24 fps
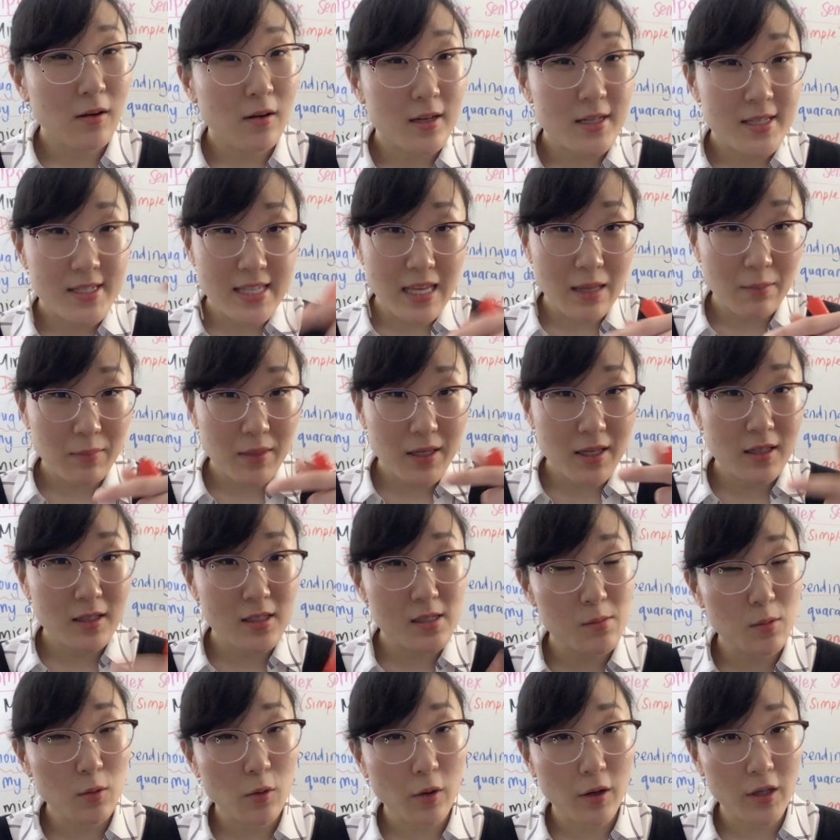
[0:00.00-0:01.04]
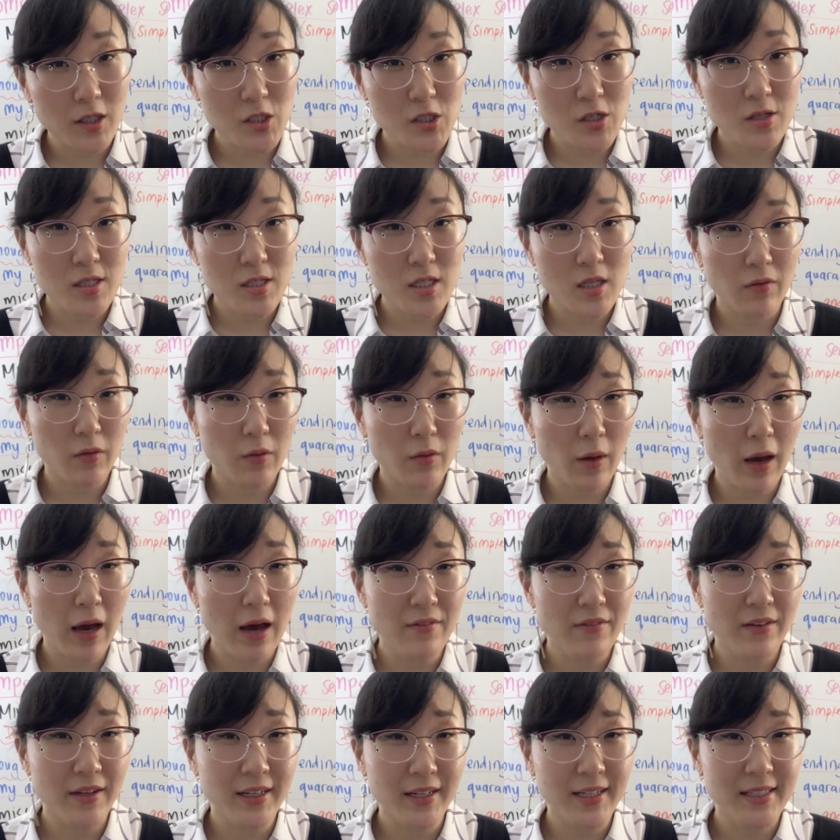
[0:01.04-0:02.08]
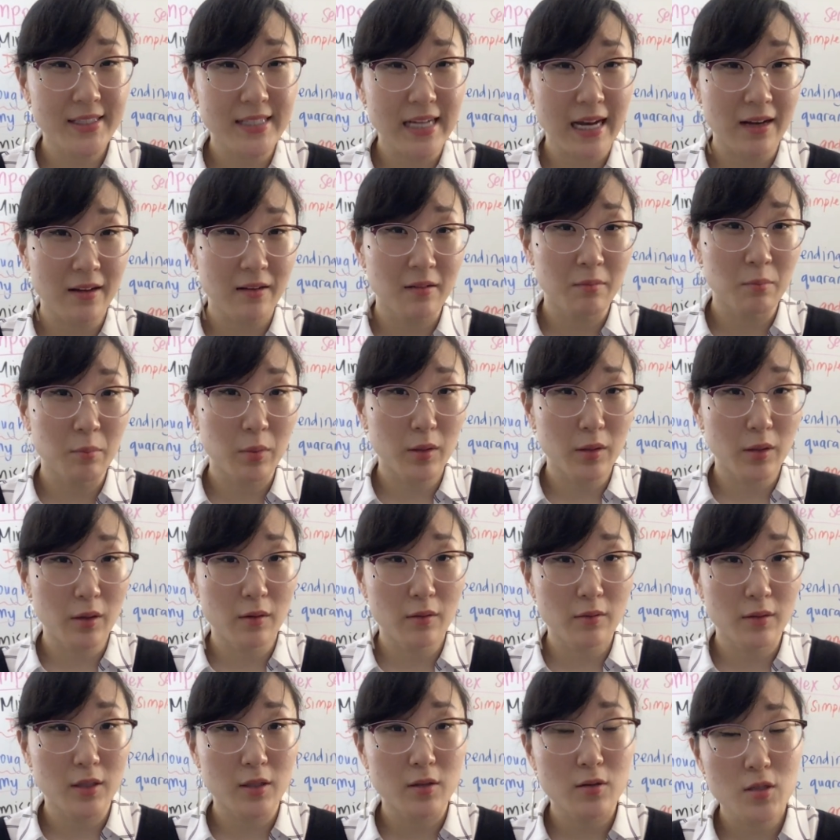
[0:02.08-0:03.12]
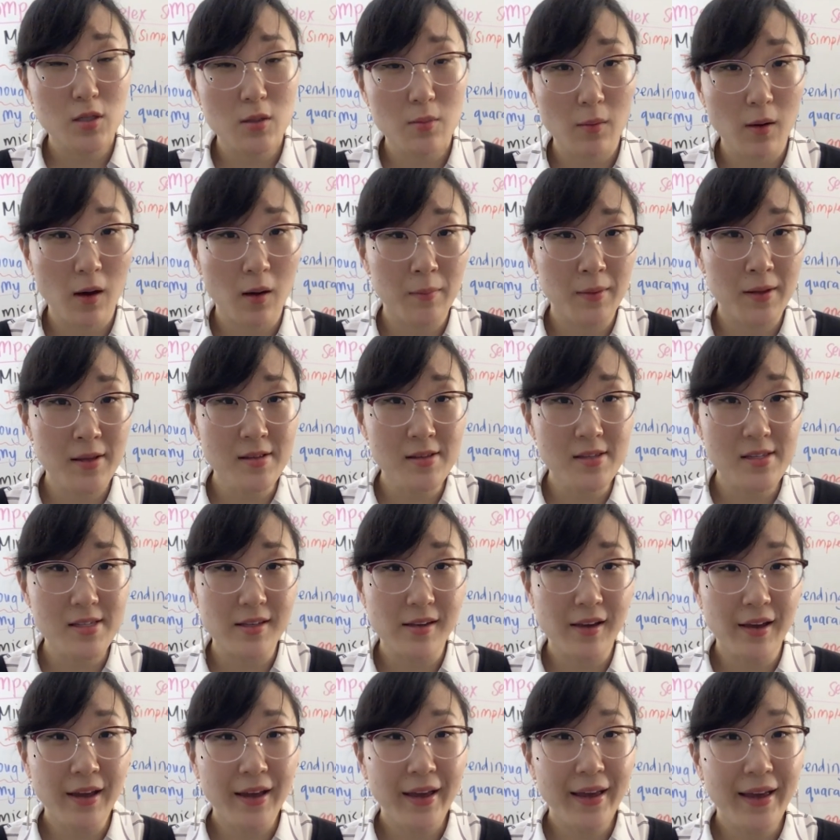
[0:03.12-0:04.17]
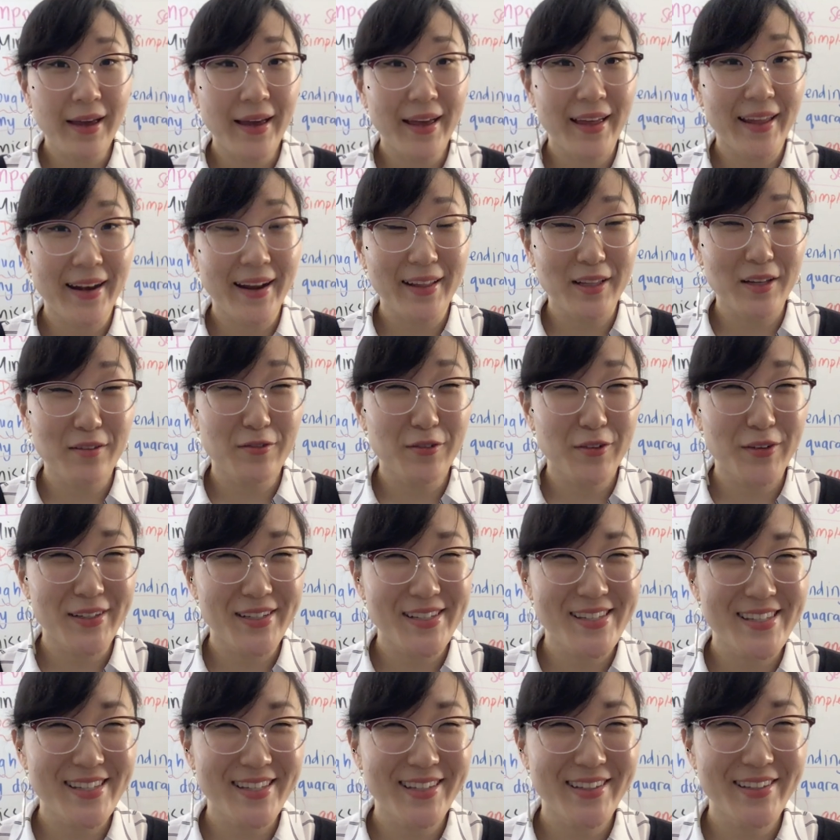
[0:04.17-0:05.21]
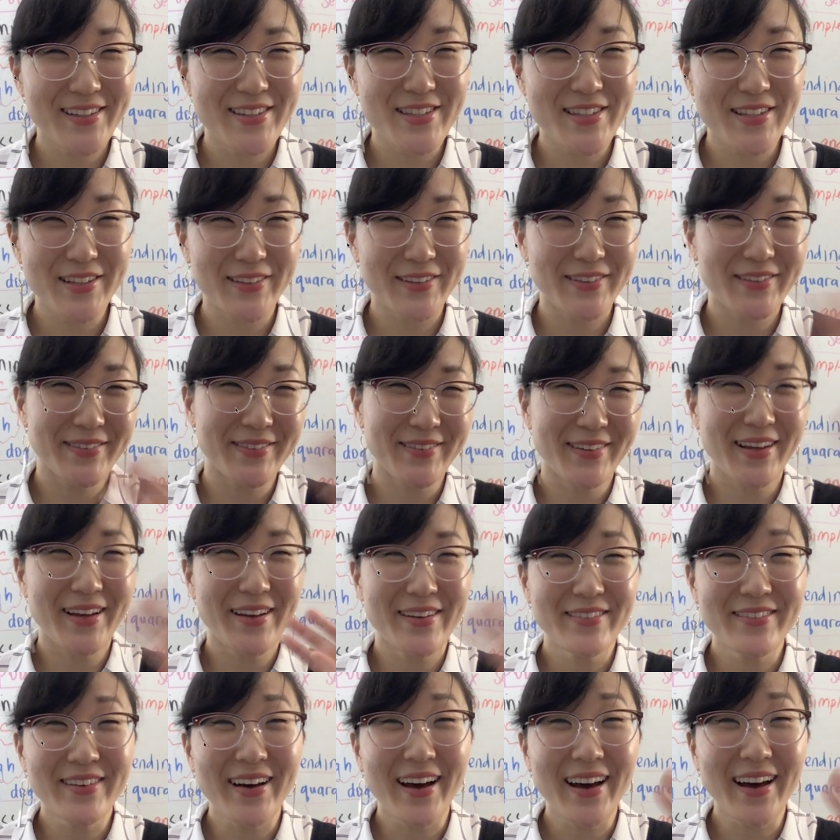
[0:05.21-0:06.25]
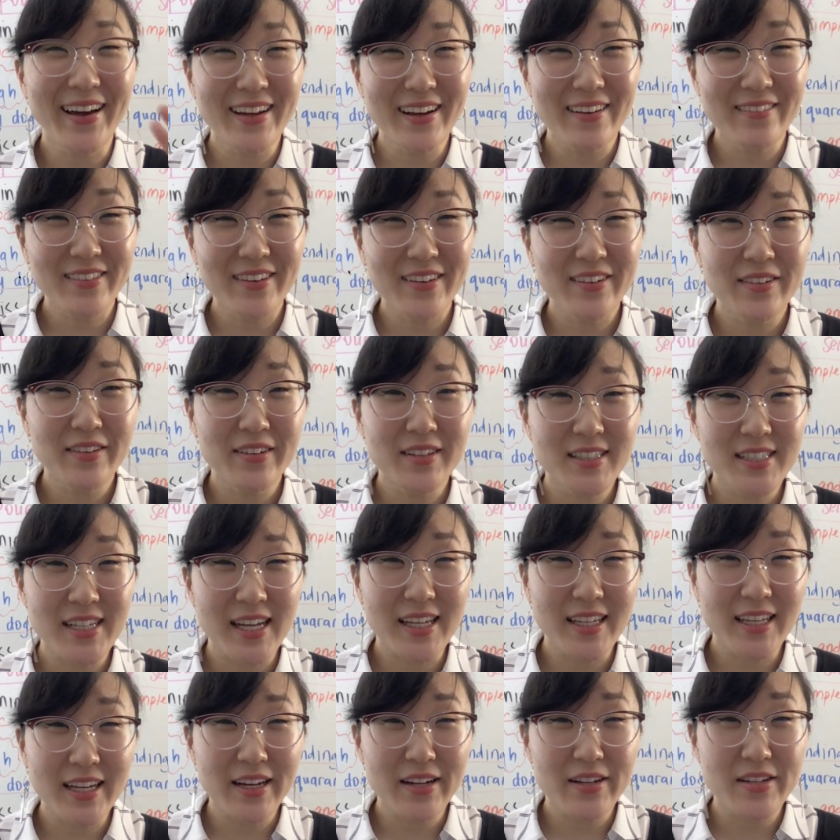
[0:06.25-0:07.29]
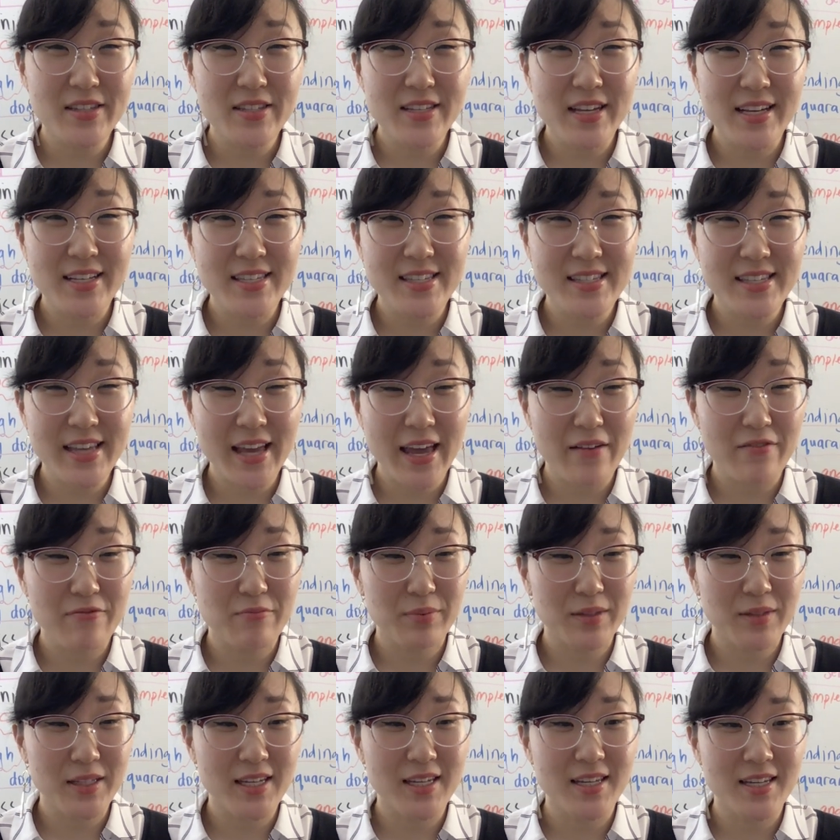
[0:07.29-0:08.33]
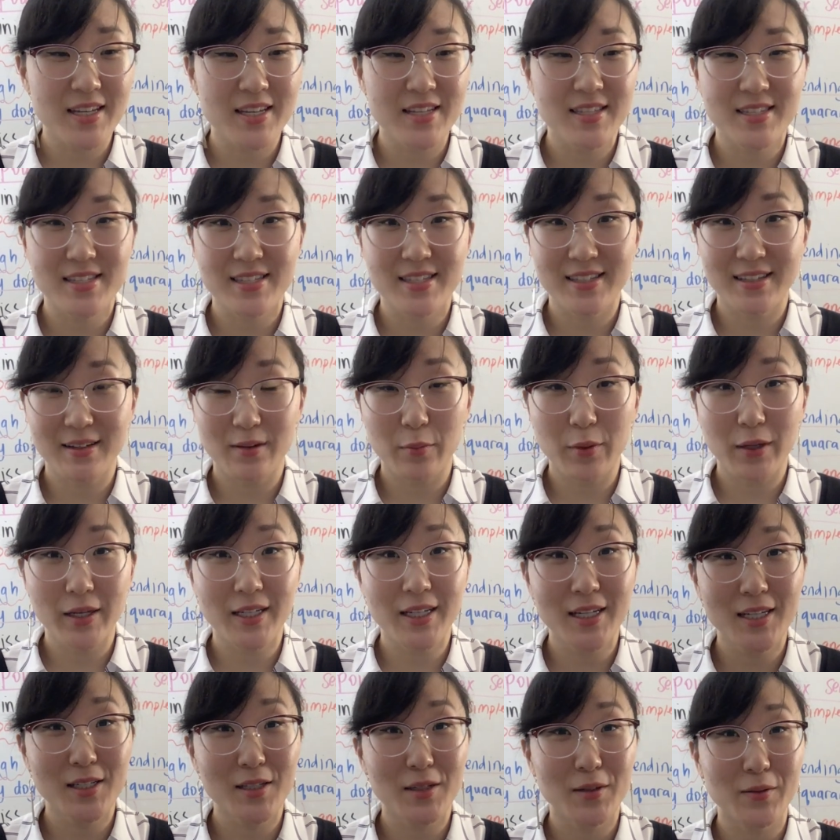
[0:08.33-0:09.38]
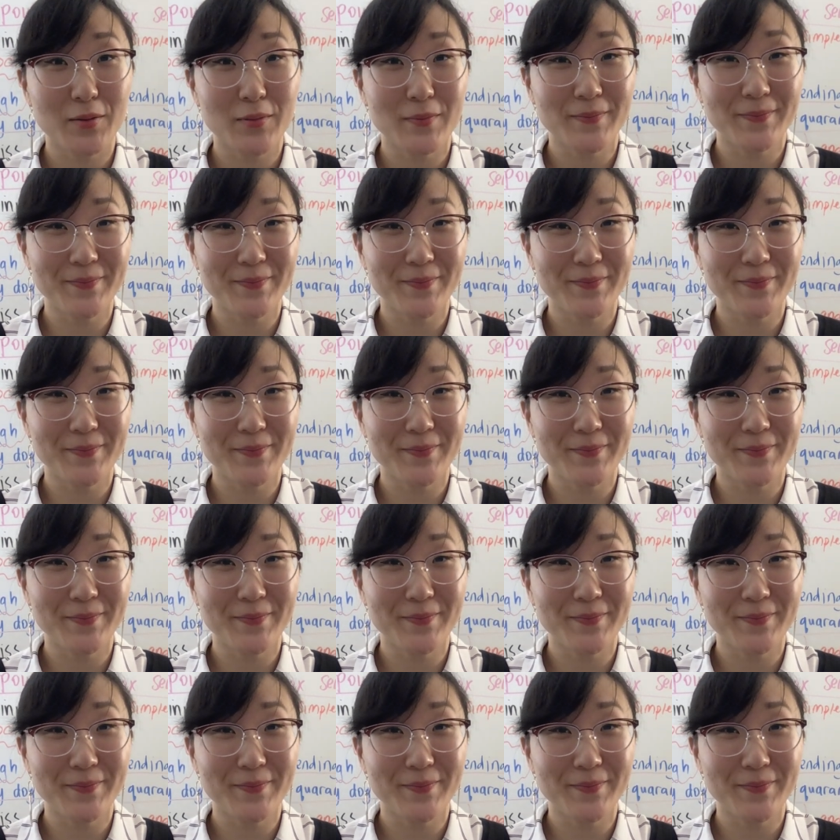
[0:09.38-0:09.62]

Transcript: Send me some questions if you have any down below the YouTube comments, and I look forward to seeing you soon. Bye, everyone. Take care. Stay safe, please. We need you.